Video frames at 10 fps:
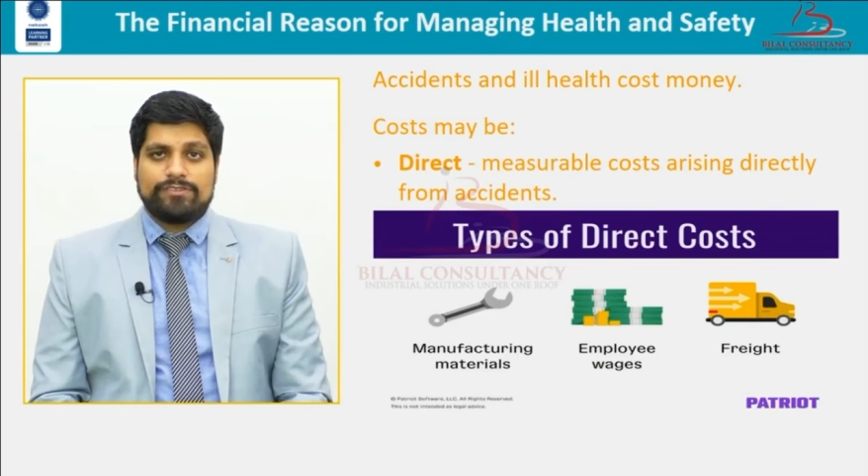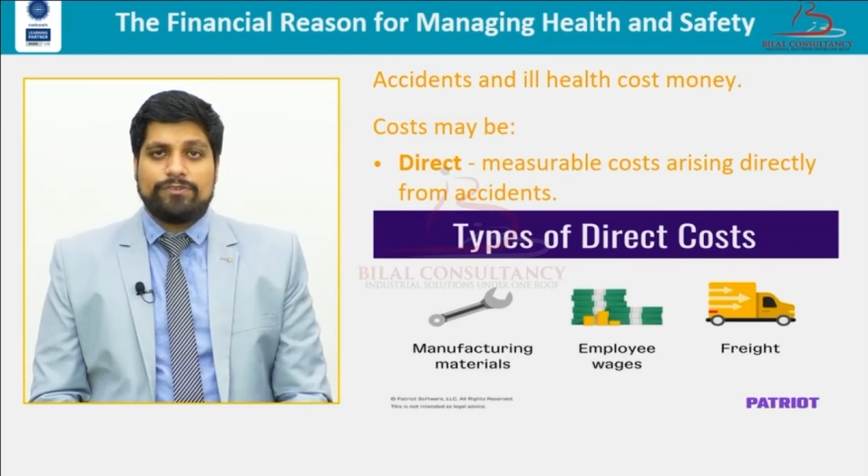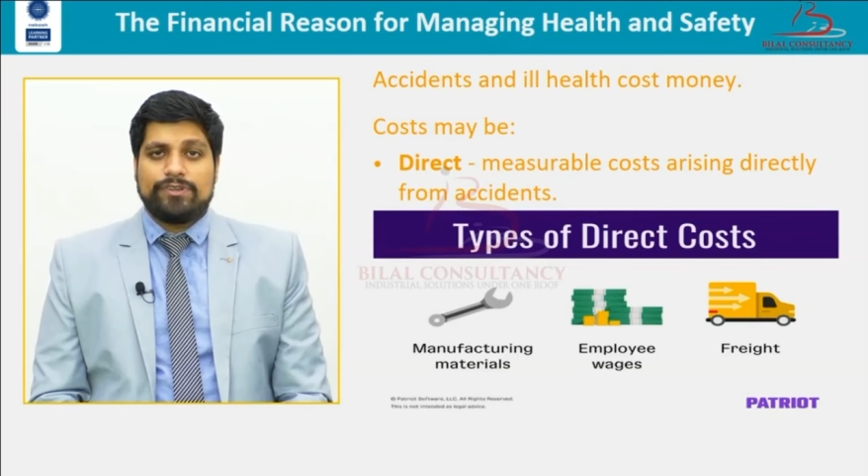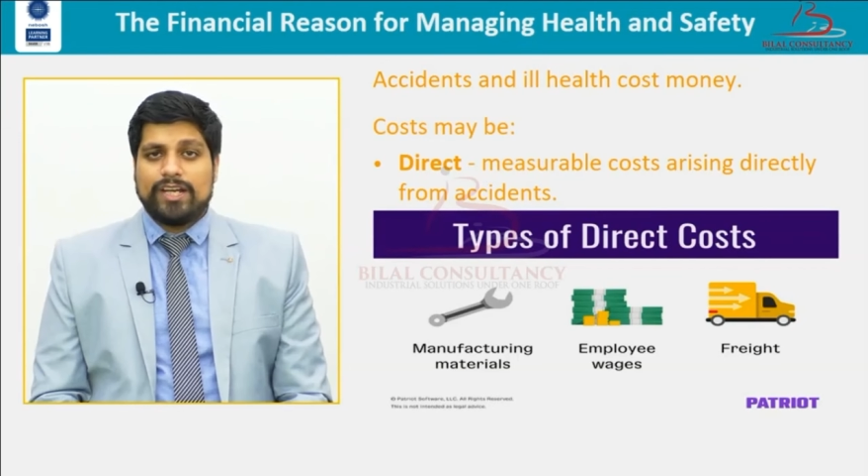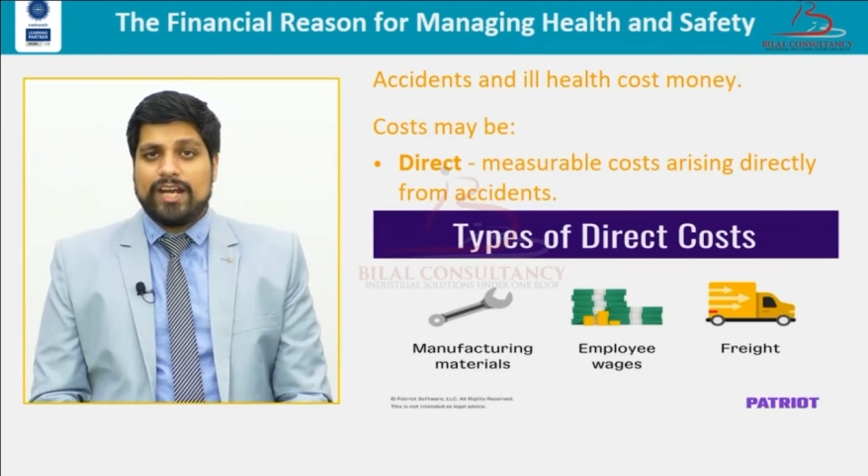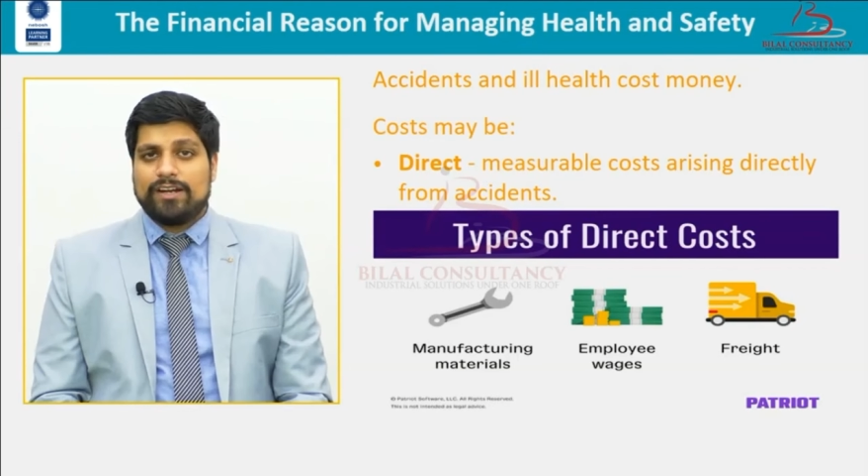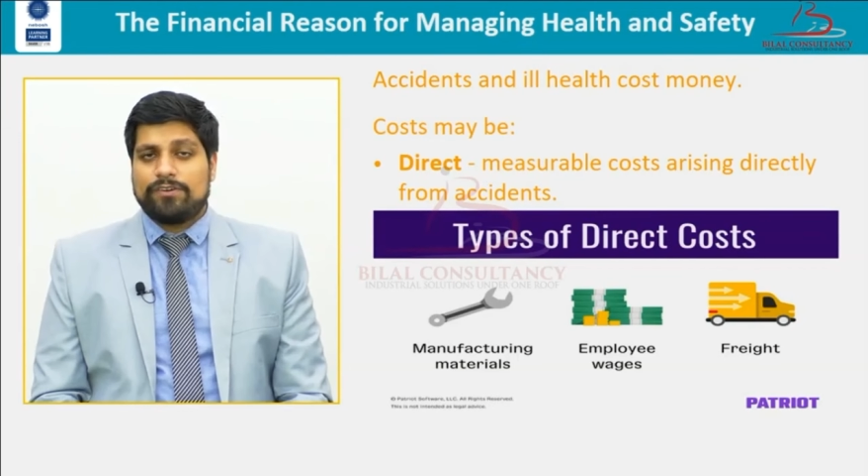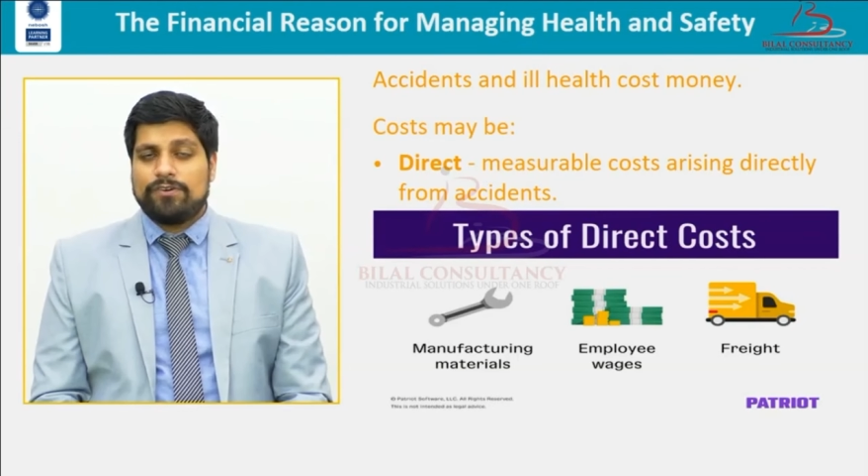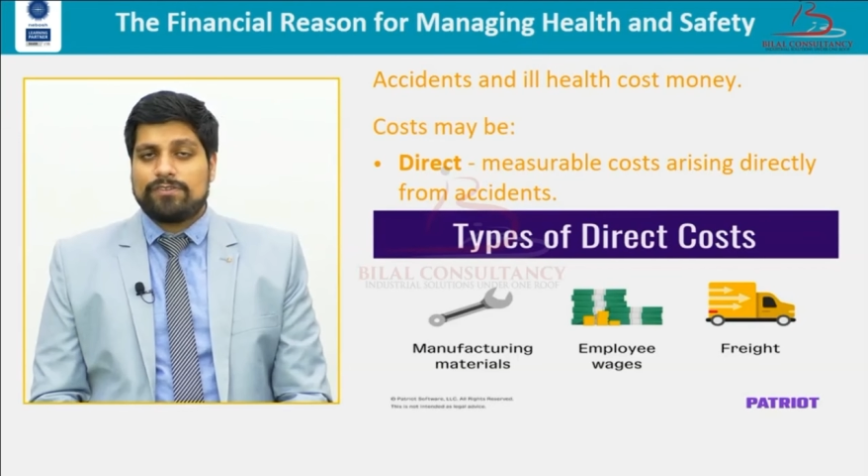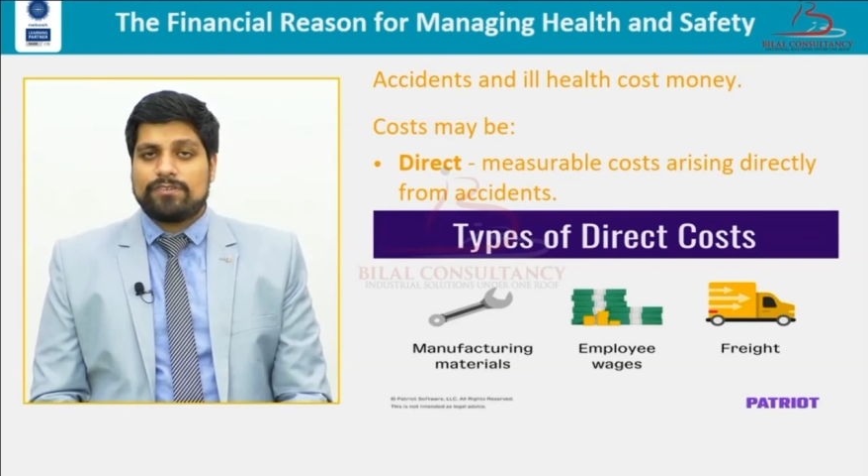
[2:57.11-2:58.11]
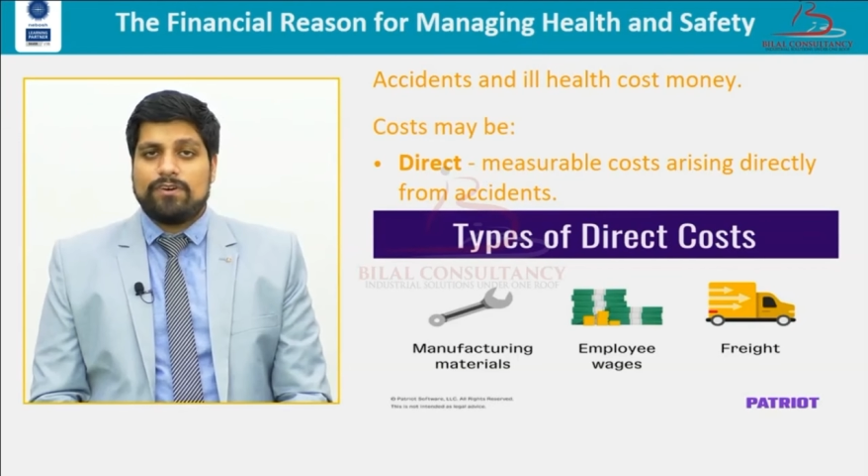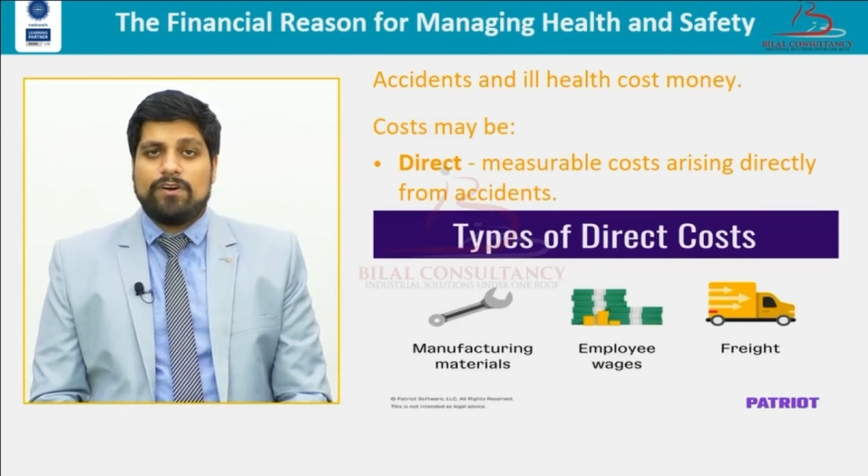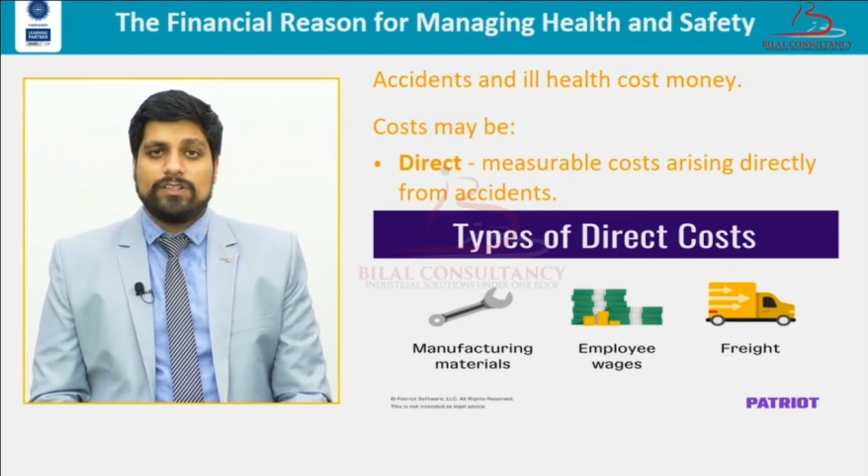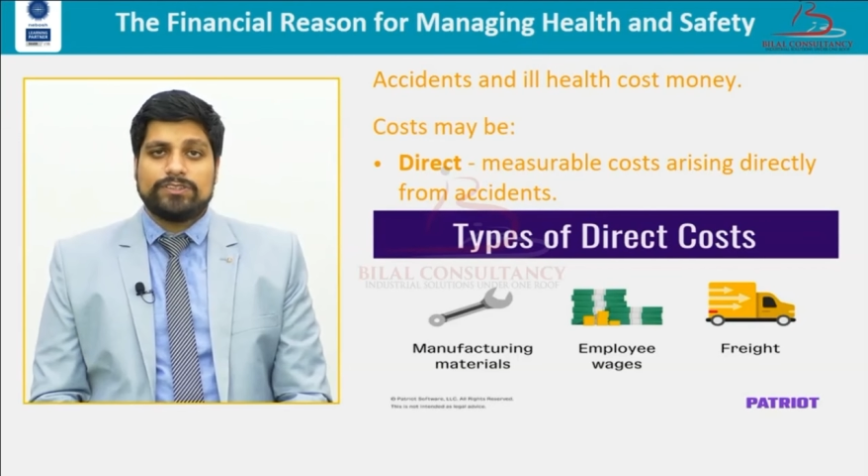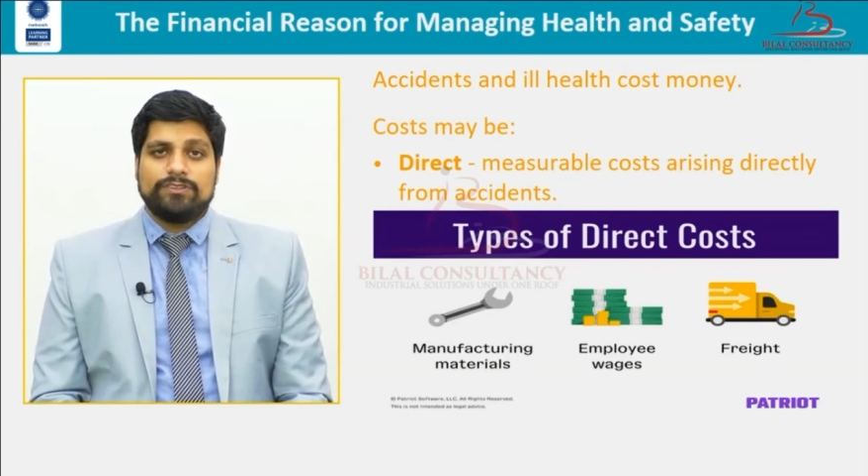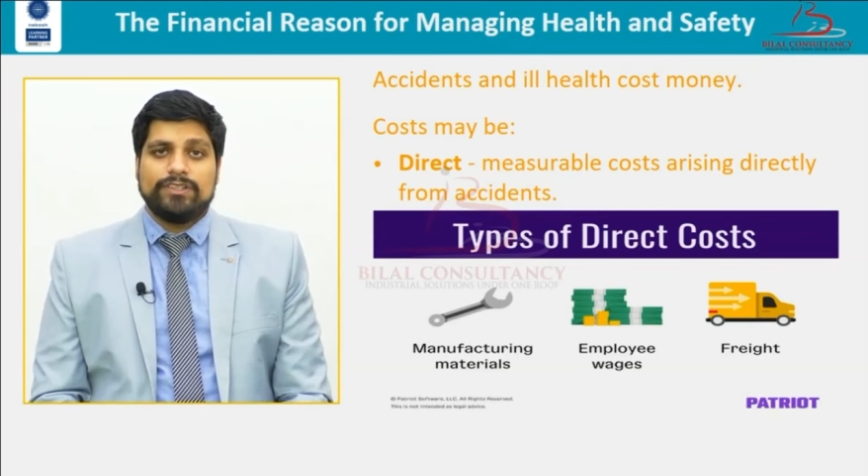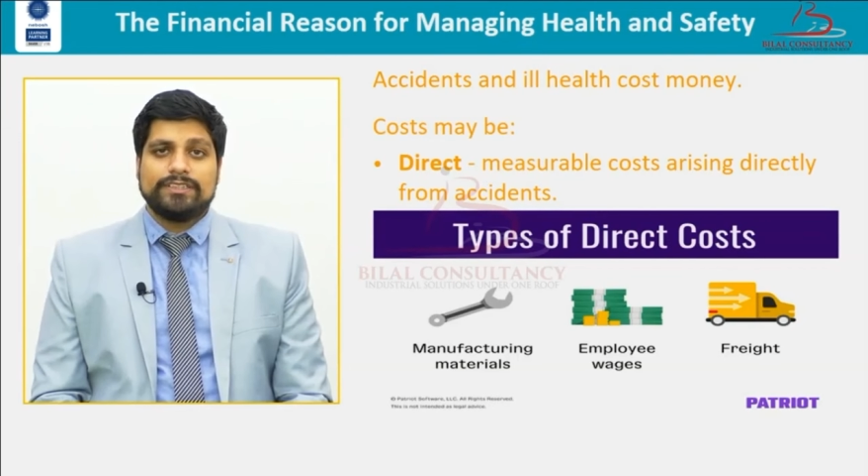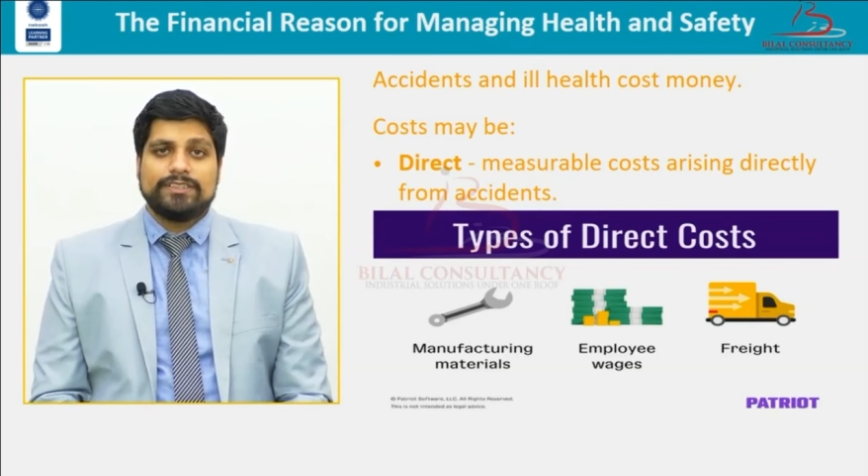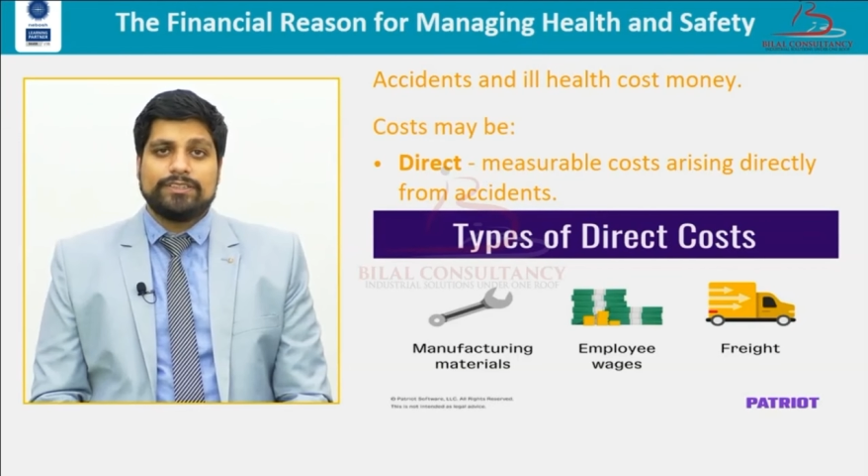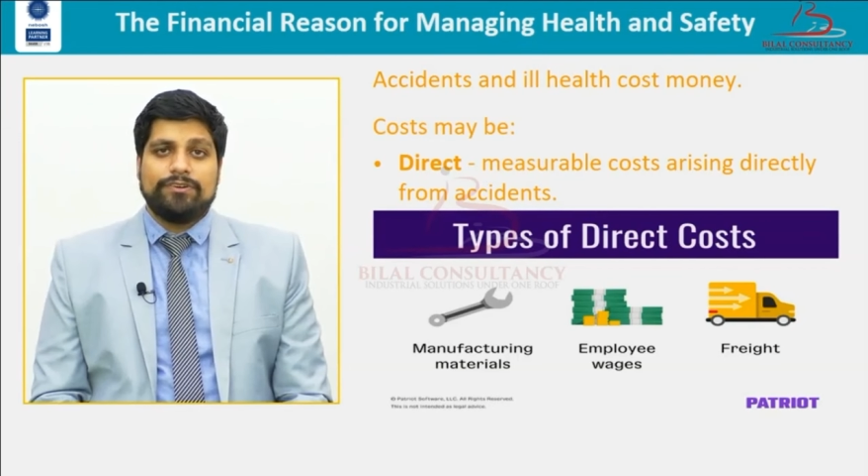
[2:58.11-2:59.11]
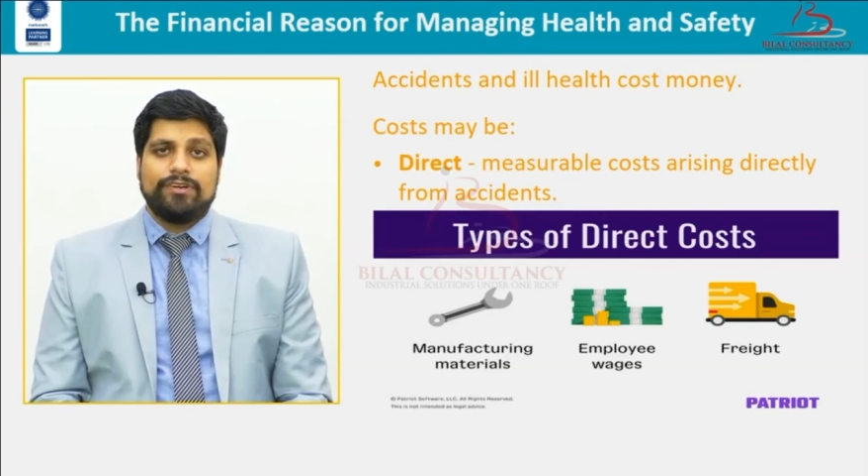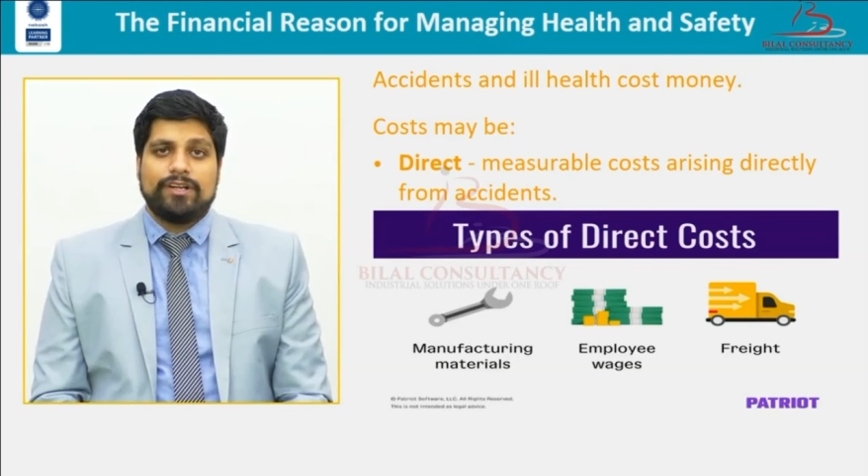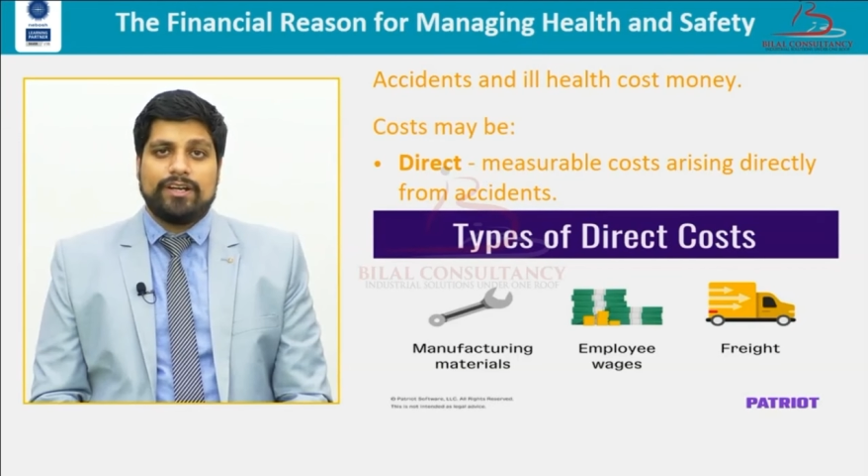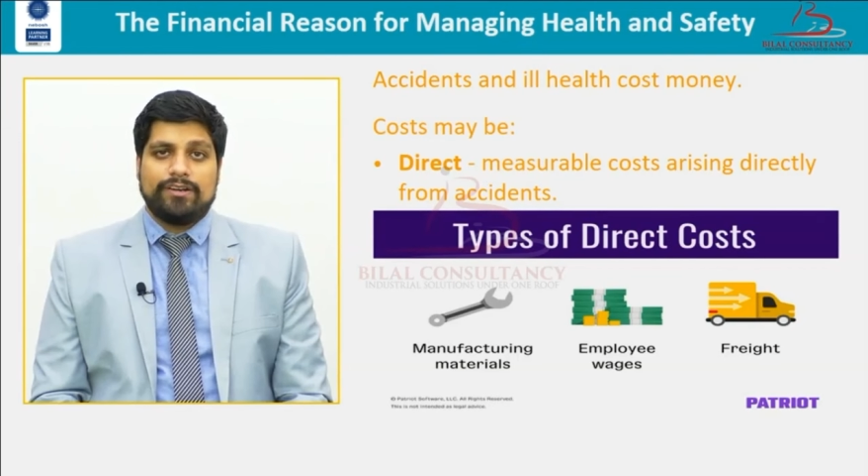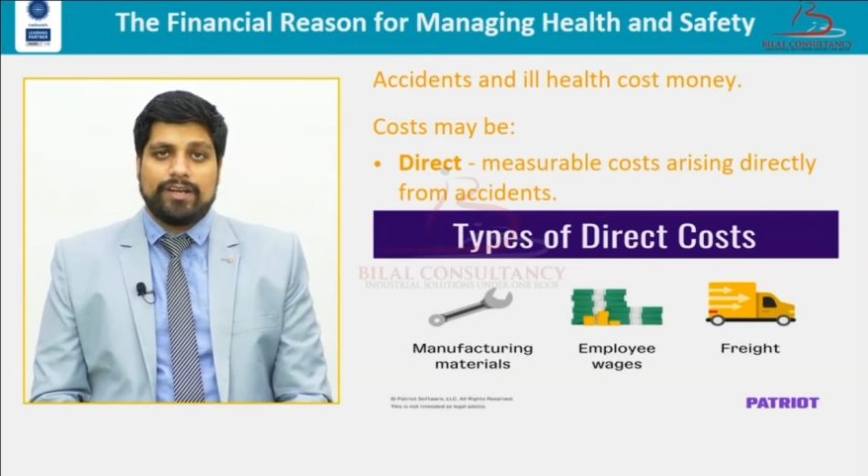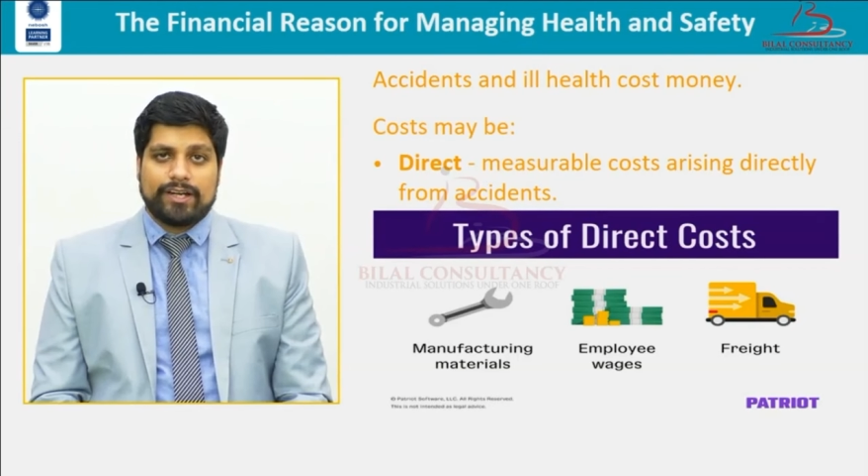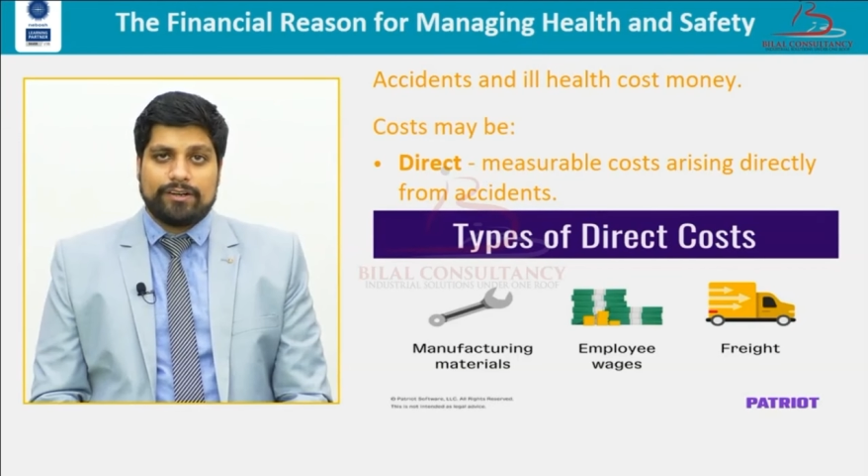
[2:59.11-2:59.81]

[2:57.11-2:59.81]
so that cost also is your direct